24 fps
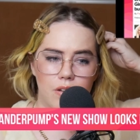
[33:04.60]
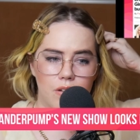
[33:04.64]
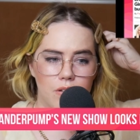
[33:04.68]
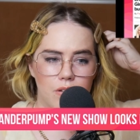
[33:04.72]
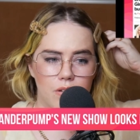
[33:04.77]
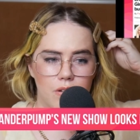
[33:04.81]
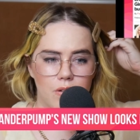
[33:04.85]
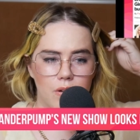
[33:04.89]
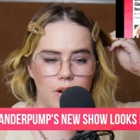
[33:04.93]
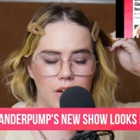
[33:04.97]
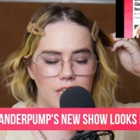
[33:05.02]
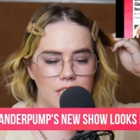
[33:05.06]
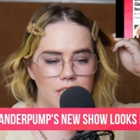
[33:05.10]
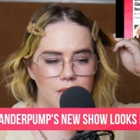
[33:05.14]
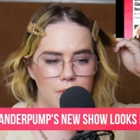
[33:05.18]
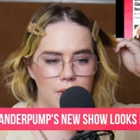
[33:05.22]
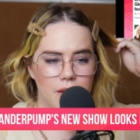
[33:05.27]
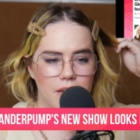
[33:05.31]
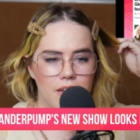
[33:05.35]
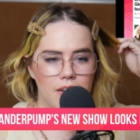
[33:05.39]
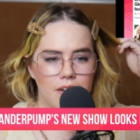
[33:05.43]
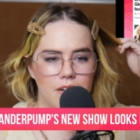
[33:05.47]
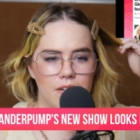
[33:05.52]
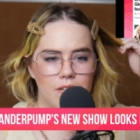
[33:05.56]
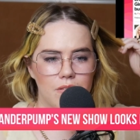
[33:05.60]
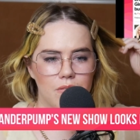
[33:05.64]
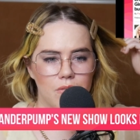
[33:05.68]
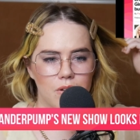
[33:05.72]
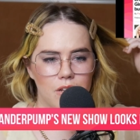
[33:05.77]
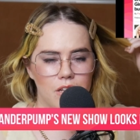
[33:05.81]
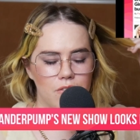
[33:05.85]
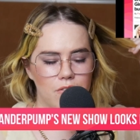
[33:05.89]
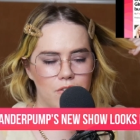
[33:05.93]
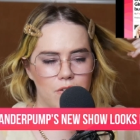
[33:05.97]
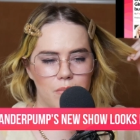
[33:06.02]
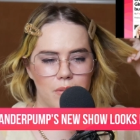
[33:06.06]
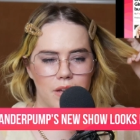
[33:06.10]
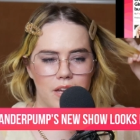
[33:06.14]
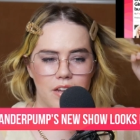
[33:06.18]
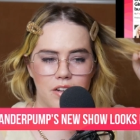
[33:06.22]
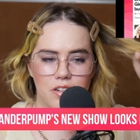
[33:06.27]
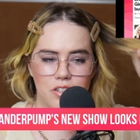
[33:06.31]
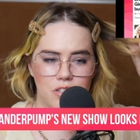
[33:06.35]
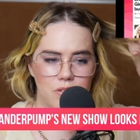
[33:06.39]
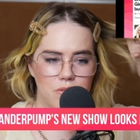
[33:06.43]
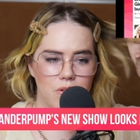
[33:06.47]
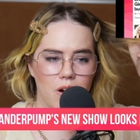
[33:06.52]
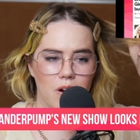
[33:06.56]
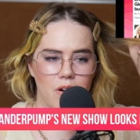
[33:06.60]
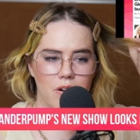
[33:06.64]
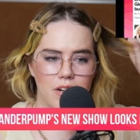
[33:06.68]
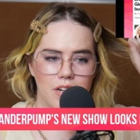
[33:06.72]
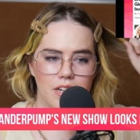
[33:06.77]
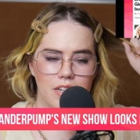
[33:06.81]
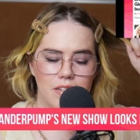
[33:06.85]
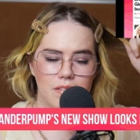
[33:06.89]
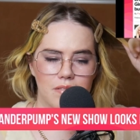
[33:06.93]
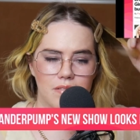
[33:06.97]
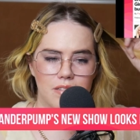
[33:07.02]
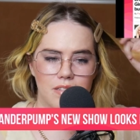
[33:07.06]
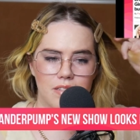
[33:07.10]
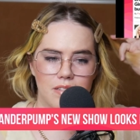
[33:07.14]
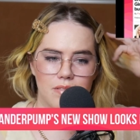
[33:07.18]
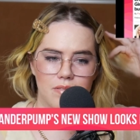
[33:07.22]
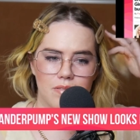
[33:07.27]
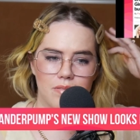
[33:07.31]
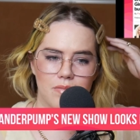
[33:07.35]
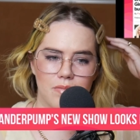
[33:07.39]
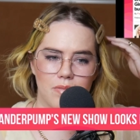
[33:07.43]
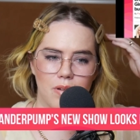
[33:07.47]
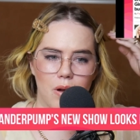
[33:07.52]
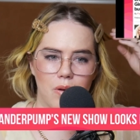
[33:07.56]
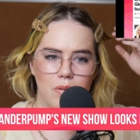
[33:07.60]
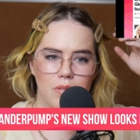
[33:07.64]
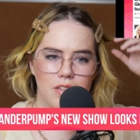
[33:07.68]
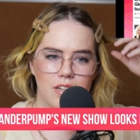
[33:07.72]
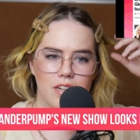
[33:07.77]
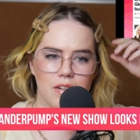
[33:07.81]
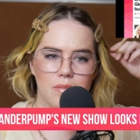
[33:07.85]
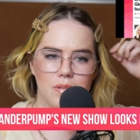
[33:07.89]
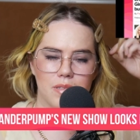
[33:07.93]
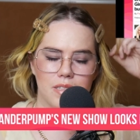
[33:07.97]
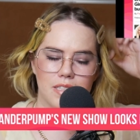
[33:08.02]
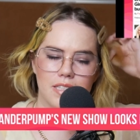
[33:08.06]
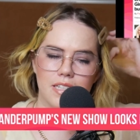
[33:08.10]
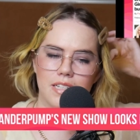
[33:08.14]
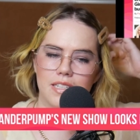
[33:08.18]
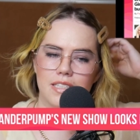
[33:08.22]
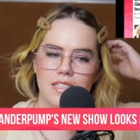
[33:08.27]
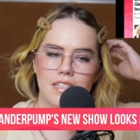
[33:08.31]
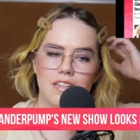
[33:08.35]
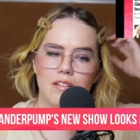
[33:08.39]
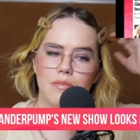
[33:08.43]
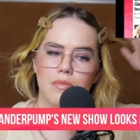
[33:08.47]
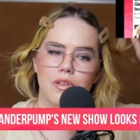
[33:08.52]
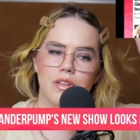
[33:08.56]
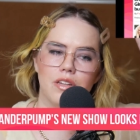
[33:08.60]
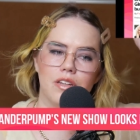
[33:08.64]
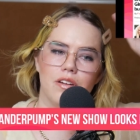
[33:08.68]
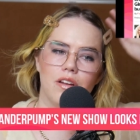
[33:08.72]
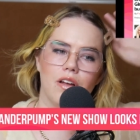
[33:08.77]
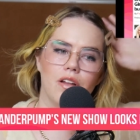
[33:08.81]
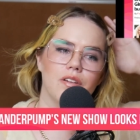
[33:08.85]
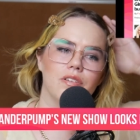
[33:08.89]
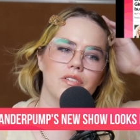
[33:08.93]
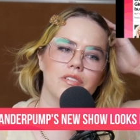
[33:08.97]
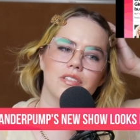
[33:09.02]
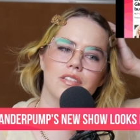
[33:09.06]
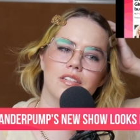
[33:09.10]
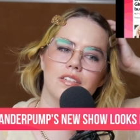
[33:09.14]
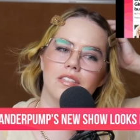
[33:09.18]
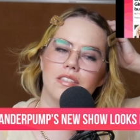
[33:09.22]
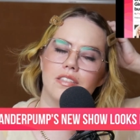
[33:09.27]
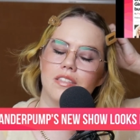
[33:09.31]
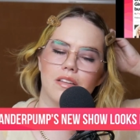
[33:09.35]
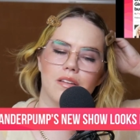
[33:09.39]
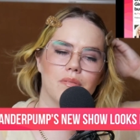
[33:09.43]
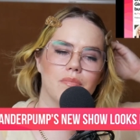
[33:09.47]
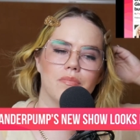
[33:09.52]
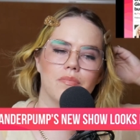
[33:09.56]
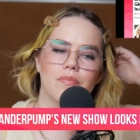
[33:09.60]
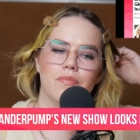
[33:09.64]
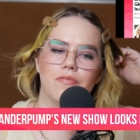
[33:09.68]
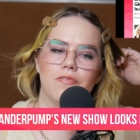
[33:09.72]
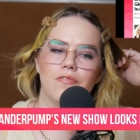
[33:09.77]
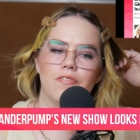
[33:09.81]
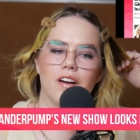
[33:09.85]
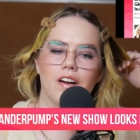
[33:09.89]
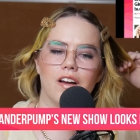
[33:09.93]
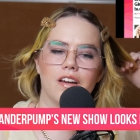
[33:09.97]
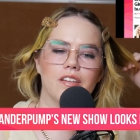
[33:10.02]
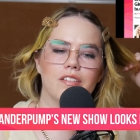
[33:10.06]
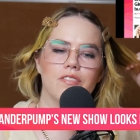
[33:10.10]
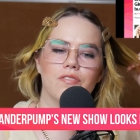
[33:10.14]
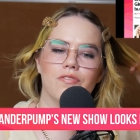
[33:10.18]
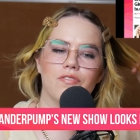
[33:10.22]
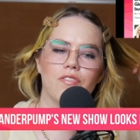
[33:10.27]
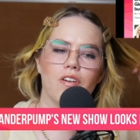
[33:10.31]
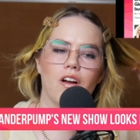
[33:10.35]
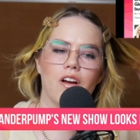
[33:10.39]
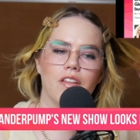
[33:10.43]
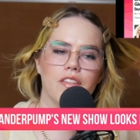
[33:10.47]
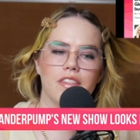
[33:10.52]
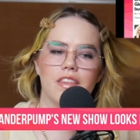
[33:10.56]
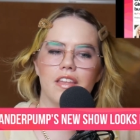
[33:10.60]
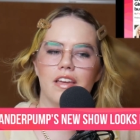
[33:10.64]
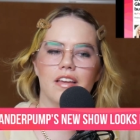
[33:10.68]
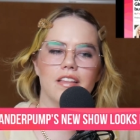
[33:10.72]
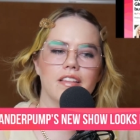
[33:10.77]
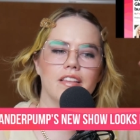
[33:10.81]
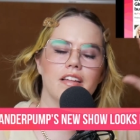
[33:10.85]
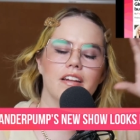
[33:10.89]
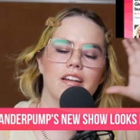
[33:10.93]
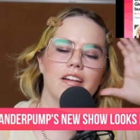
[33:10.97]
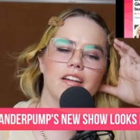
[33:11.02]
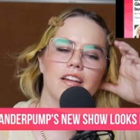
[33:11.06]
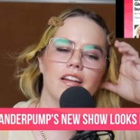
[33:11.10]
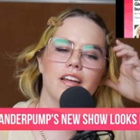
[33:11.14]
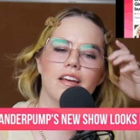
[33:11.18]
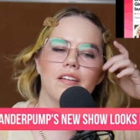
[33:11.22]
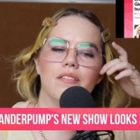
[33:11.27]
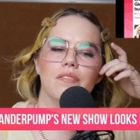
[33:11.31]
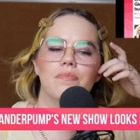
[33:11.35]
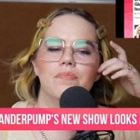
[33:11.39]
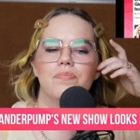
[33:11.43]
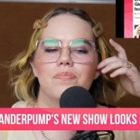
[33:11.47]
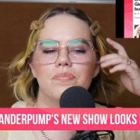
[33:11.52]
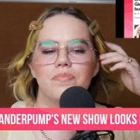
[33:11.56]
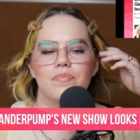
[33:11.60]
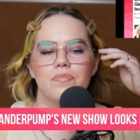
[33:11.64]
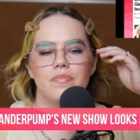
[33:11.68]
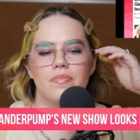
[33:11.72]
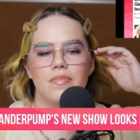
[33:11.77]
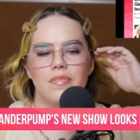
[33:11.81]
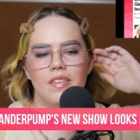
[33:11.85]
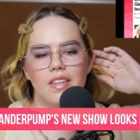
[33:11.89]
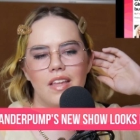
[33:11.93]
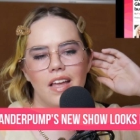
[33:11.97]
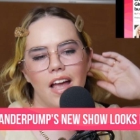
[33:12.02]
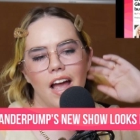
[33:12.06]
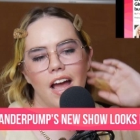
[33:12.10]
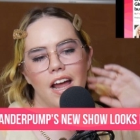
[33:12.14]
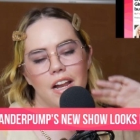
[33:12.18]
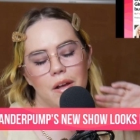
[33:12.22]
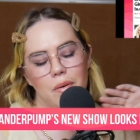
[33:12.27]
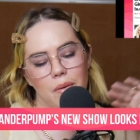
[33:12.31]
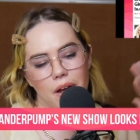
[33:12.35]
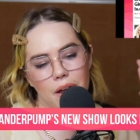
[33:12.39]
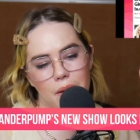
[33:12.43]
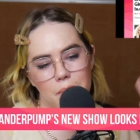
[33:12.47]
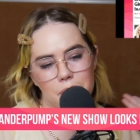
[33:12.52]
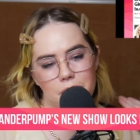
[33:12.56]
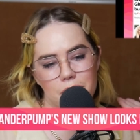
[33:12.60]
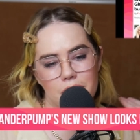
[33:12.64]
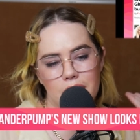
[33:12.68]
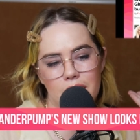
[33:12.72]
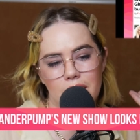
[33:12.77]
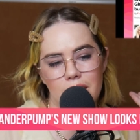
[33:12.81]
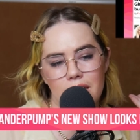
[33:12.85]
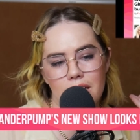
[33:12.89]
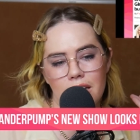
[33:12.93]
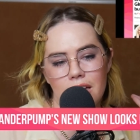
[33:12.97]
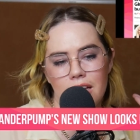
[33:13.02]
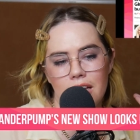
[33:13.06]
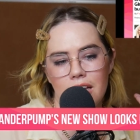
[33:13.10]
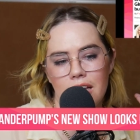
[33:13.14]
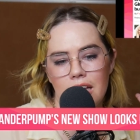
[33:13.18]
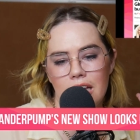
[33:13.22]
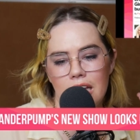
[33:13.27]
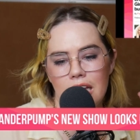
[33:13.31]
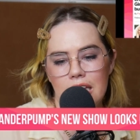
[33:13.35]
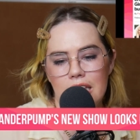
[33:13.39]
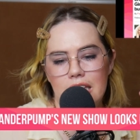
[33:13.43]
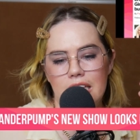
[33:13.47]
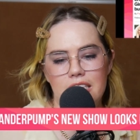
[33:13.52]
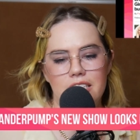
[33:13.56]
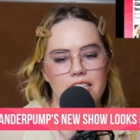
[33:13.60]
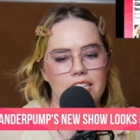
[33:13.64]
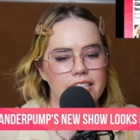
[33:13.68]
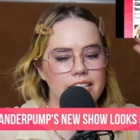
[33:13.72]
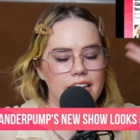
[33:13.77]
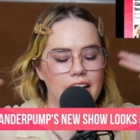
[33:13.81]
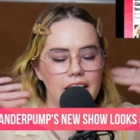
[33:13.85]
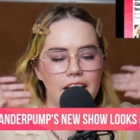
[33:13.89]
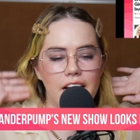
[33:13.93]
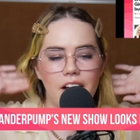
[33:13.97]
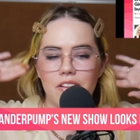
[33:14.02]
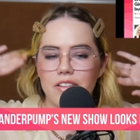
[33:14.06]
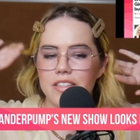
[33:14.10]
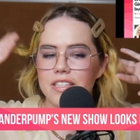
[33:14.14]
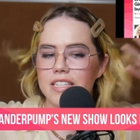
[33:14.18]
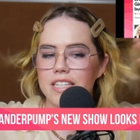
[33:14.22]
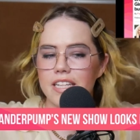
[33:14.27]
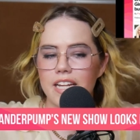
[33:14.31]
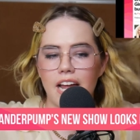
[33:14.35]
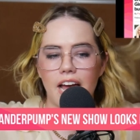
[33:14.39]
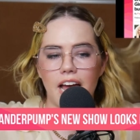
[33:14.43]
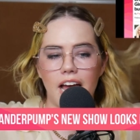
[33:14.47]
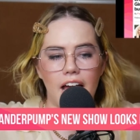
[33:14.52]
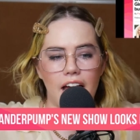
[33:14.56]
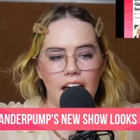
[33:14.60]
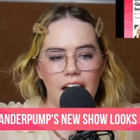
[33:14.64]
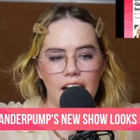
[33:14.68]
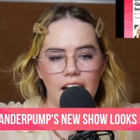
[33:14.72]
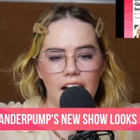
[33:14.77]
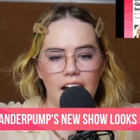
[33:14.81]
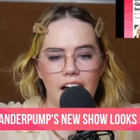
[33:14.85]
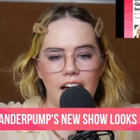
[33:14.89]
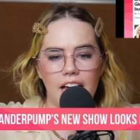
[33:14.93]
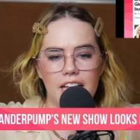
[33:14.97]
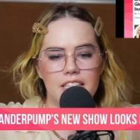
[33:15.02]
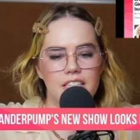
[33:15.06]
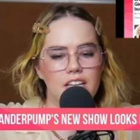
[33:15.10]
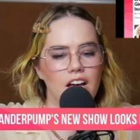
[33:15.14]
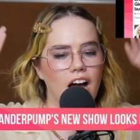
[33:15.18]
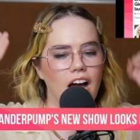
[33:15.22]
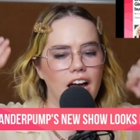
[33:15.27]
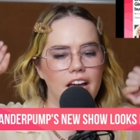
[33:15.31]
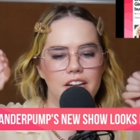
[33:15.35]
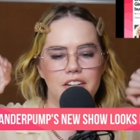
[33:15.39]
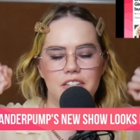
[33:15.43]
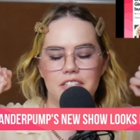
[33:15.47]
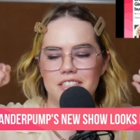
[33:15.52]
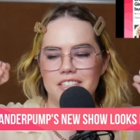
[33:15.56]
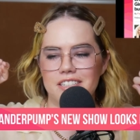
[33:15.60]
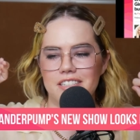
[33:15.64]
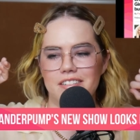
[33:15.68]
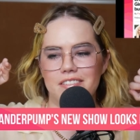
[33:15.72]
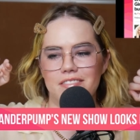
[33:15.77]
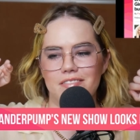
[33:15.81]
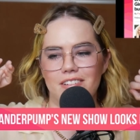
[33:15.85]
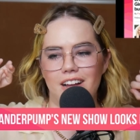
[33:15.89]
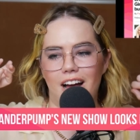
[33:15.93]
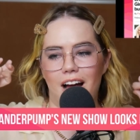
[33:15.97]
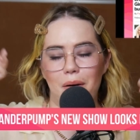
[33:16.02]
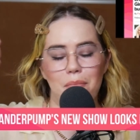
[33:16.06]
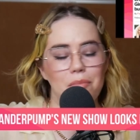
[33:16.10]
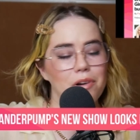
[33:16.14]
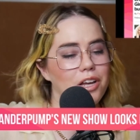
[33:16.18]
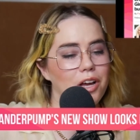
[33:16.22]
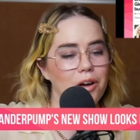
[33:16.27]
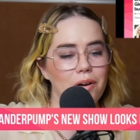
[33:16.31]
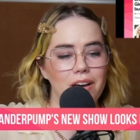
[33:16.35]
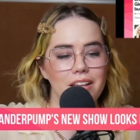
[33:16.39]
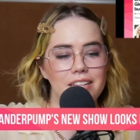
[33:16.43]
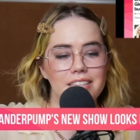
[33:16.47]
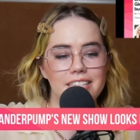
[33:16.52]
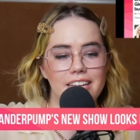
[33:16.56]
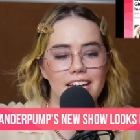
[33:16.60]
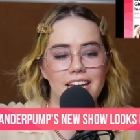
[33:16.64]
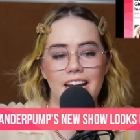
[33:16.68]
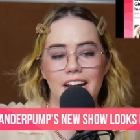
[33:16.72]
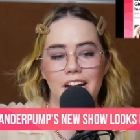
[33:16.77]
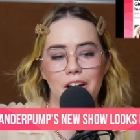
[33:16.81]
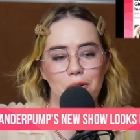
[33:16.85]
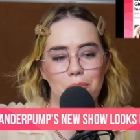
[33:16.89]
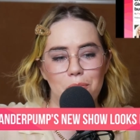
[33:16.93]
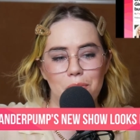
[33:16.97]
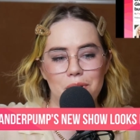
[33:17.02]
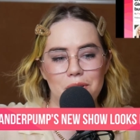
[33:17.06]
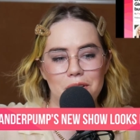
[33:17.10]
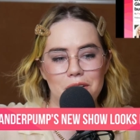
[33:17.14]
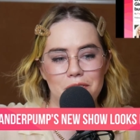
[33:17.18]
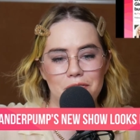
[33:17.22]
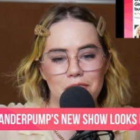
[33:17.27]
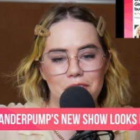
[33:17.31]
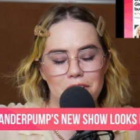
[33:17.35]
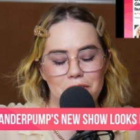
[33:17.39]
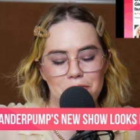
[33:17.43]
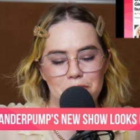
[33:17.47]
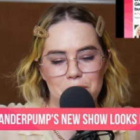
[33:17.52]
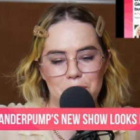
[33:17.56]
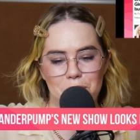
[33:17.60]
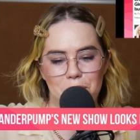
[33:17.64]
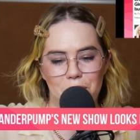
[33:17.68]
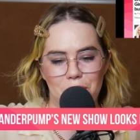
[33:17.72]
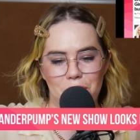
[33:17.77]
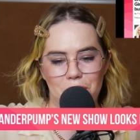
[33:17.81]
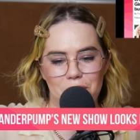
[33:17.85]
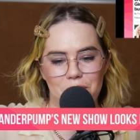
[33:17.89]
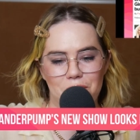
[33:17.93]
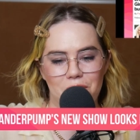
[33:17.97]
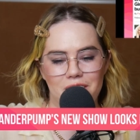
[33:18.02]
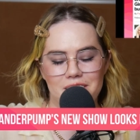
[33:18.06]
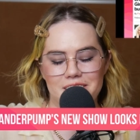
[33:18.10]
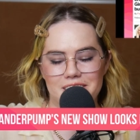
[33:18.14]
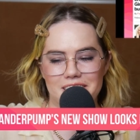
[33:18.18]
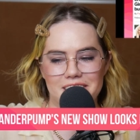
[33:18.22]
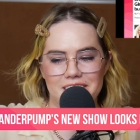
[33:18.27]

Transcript: crazy man, evil man Girardi wrote that it was $16 million in some fucking fraud thing that he did. Anyway, this just got announced today. It's I I'm gonna go ahead and say it. I don't believe that it was blurred. I think